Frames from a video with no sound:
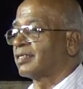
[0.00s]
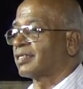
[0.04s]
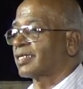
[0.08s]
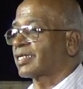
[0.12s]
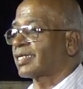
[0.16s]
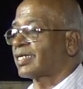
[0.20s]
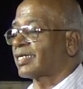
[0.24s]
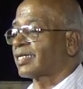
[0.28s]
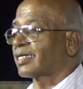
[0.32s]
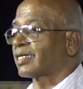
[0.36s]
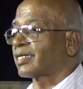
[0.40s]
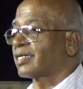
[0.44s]

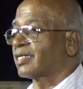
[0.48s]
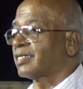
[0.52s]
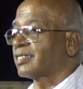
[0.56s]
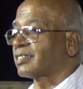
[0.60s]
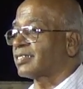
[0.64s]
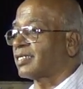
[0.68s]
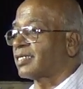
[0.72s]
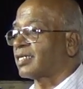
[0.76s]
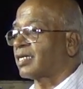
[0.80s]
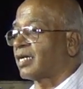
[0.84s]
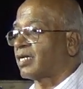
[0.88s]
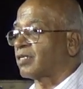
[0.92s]

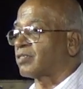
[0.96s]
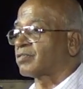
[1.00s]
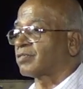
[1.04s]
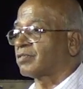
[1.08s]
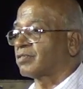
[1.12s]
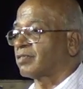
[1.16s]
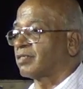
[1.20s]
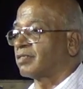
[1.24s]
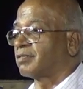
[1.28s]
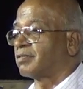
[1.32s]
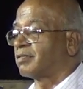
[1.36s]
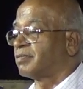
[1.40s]
categories and
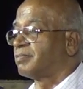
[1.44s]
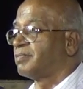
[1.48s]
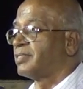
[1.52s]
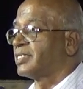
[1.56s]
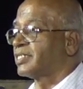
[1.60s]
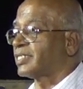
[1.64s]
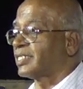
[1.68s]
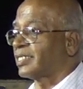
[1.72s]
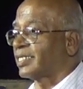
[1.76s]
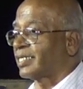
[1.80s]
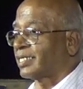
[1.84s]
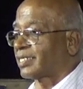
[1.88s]
also the
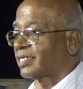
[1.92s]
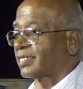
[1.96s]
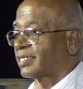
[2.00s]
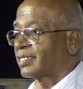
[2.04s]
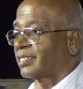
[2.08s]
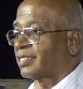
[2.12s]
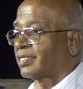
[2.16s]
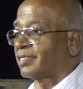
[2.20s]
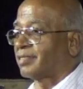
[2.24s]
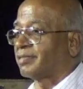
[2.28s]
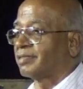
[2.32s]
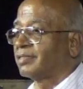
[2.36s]
OBC
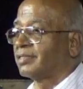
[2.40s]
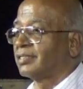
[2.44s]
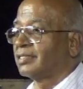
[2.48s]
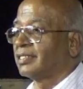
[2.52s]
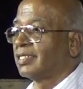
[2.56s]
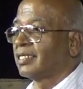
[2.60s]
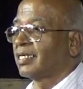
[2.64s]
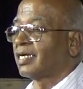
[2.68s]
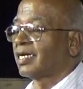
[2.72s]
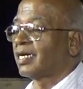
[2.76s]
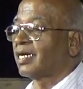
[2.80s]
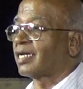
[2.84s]
category.
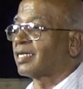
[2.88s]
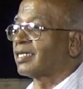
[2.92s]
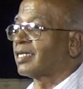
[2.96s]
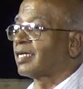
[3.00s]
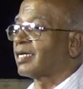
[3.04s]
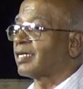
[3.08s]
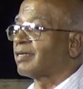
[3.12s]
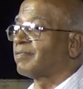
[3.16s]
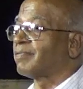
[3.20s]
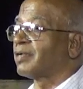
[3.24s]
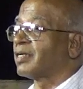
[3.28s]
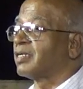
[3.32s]
And
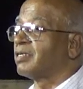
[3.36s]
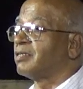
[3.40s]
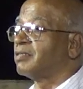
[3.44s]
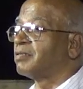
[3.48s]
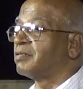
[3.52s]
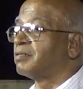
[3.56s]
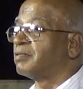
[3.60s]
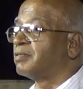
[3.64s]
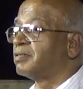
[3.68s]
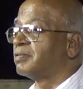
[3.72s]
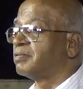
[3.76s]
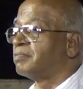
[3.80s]
then when
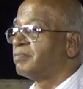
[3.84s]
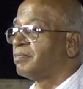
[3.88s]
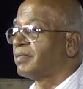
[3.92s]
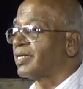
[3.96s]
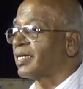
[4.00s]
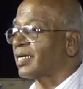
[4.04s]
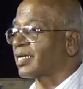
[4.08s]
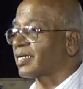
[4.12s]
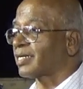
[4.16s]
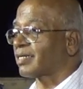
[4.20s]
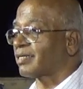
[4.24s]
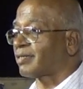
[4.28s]
you
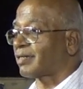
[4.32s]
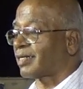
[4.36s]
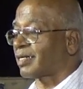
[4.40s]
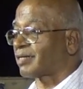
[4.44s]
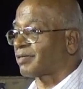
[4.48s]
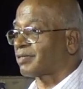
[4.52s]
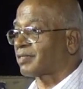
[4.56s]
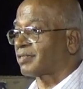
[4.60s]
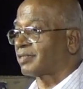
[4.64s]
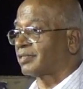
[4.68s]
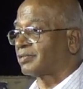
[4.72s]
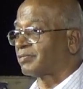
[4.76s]
make, I
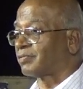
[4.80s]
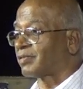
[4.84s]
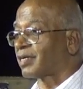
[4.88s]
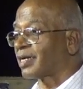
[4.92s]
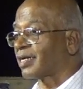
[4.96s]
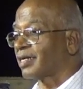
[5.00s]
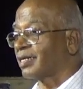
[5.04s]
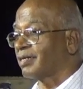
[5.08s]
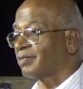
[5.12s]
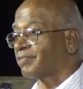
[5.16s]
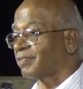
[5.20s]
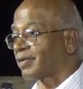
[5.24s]
don't know
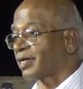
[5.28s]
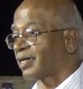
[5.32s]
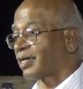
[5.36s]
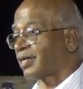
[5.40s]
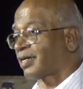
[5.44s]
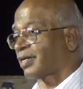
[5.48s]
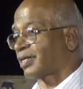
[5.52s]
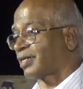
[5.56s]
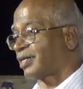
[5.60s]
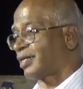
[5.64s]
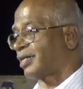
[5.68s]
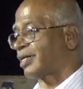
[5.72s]
why we
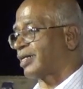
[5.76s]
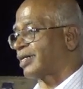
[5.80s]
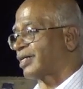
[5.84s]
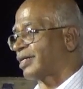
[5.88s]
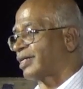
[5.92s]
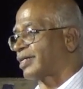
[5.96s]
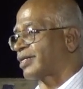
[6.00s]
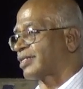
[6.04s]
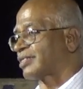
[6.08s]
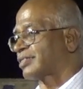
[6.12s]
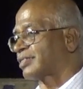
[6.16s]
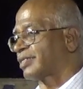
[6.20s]
are not
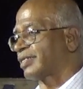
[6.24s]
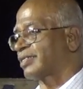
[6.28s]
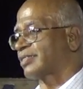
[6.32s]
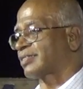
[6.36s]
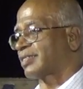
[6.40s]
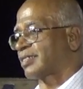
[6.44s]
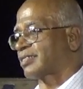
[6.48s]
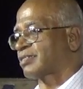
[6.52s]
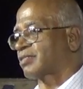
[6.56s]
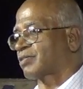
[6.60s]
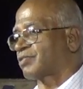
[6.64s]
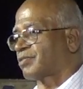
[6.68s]
addressing
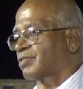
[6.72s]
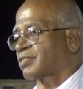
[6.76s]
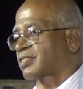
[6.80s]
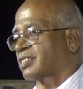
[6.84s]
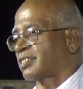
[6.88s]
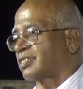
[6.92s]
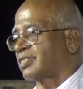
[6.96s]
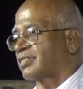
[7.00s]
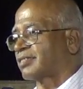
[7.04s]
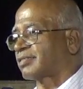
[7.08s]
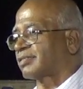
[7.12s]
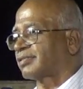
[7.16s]
such
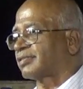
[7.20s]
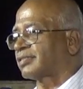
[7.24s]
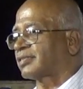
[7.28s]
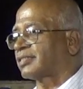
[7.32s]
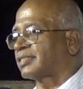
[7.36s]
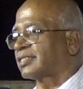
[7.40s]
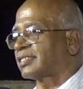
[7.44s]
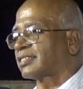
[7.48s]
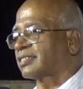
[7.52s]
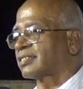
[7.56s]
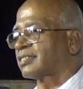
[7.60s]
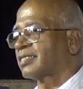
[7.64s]
questions.
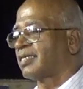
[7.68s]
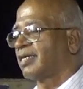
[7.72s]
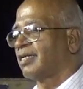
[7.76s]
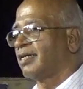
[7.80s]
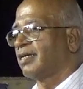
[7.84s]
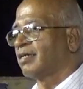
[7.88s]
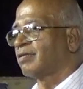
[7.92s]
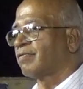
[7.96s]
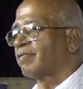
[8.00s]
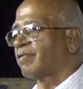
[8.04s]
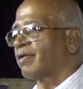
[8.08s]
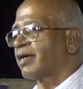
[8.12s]
That is,
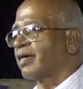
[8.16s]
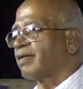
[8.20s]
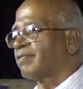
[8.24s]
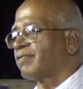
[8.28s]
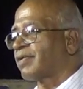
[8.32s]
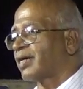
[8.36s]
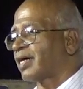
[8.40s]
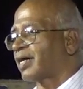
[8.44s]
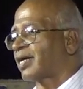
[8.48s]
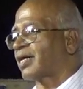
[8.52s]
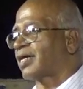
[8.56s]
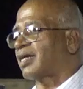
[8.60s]
why
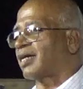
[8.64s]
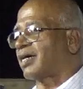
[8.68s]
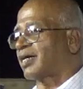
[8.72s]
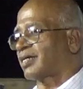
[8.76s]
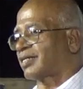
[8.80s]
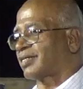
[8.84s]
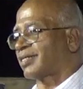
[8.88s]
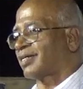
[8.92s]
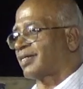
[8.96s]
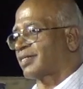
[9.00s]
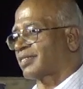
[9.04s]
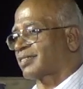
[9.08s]
we are
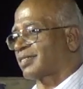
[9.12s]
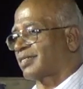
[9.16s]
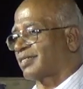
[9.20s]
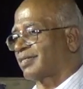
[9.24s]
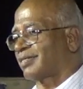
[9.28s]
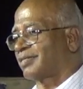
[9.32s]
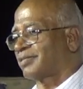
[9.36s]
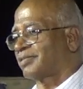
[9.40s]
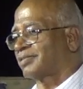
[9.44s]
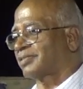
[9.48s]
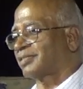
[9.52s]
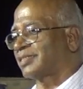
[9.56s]
not
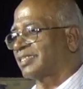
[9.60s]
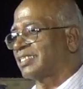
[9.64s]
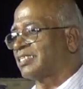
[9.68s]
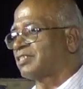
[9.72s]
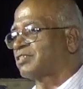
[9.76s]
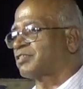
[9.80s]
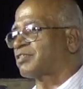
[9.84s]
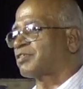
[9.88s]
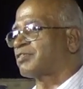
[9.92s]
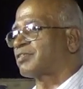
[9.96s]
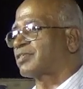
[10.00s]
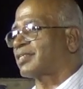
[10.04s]

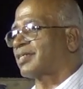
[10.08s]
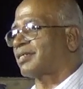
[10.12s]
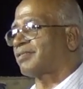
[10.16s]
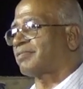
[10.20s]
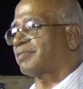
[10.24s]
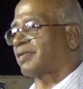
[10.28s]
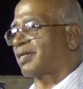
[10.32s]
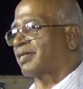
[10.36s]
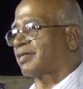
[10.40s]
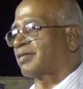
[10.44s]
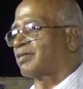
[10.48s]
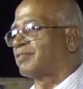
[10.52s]
institute
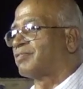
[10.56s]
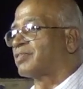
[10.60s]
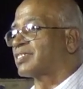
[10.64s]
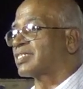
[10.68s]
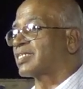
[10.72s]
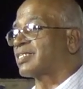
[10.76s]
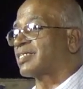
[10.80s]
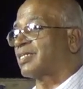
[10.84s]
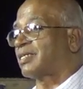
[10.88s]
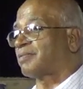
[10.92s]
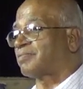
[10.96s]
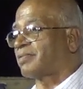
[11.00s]
of or
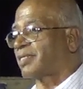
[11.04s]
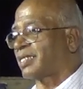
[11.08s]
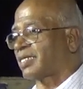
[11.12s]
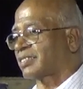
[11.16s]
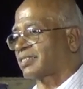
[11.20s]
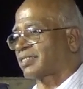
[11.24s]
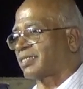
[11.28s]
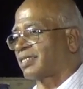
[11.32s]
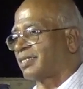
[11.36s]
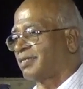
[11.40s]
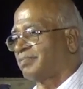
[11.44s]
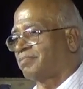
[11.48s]
university of
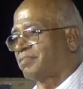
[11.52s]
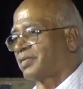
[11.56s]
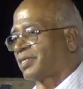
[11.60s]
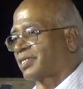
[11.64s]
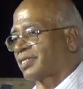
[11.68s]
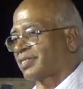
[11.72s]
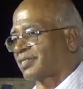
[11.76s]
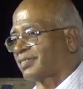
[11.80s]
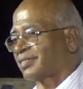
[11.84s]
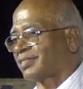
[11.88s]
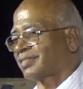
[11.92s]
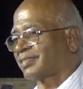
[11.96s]
national
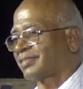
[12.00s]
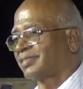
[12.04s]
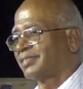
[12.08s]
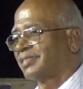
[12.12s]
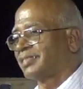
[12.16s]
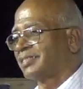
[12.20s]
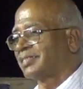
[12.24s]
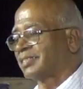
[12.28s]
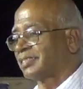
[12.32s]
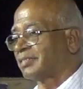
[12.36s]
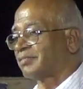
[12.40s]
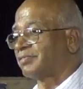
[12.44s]
importance
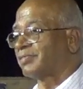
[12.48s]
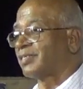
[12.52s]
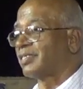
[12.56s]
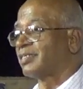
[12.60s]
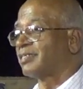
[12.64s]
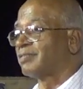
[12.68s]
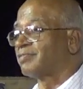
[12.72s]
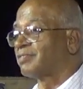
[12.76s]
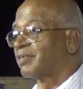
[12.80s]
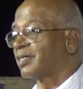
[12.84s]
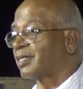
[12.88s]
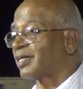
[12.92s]

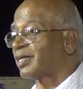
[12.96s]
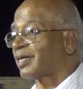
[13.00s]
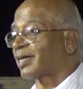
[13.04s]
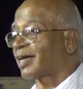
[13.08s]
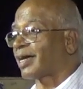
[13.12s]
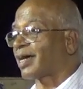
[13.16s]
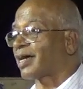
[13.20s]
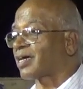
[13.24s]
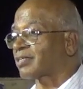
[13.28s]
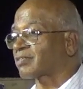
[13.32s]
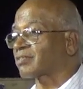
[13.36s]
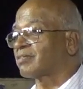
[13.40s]
when we are
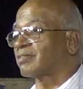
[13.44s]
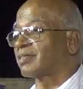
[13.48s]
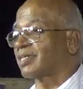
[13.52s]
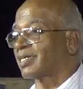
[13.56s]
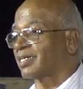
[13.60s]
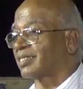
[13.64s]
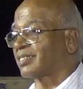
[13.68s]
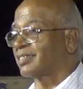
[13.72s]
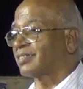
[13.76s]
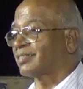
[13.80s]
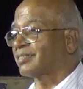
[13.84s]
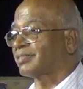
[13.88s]
as good
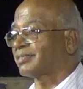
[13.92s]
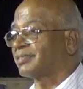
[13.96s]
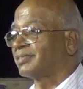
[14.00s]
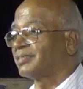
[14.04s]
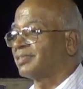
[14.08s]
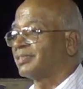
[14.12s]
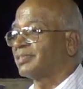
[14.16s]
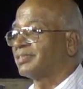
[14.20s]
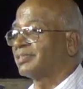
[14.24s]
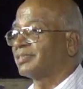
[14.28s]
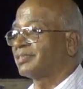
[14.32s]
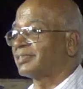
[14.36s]
as
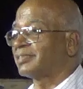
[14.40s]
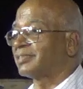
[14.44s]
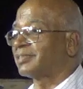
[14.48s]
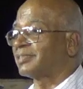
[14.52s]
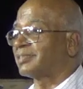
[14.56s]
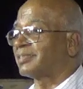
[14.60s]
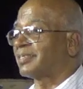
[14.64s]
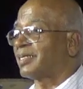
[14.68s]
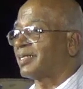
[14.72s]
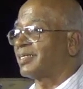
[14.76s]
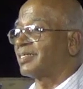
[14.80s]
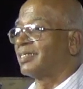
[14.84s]

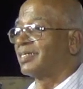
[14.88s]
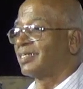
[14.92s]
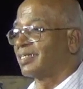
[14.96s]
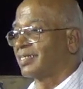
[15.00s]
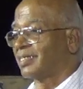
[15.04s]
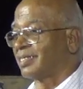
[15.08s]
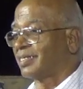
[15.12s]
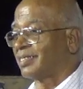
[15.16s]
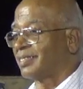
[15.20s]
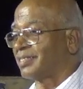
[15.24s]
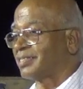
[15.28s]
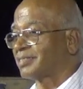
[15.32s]

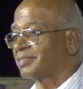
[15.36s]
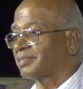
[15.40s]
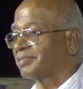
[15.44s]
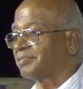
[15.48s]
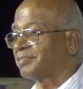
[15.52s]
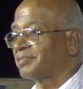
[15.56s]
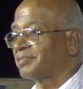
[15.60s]
IITs.